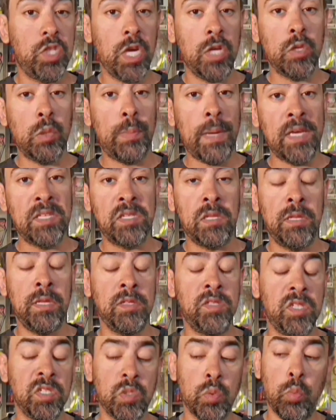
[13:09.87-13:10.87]
Basically, it's just
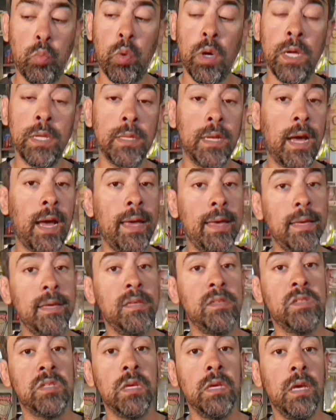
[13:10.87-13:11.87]
one guy is,
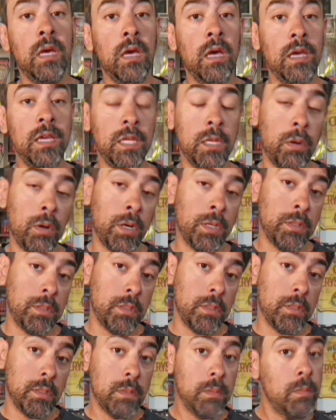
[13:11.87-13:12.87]
you know, on the
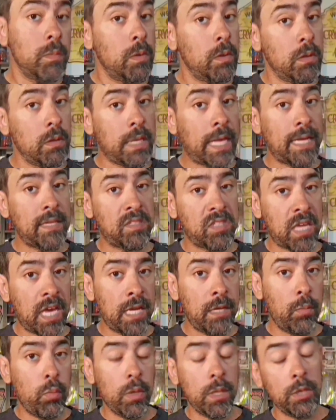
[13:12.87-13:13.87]
light side,
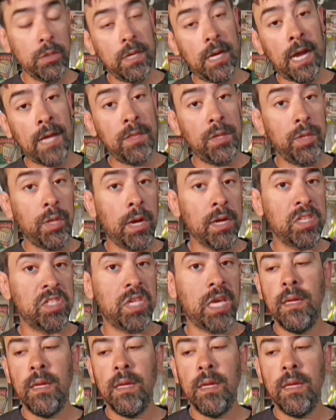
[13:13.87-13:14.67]
another guy in the dark side.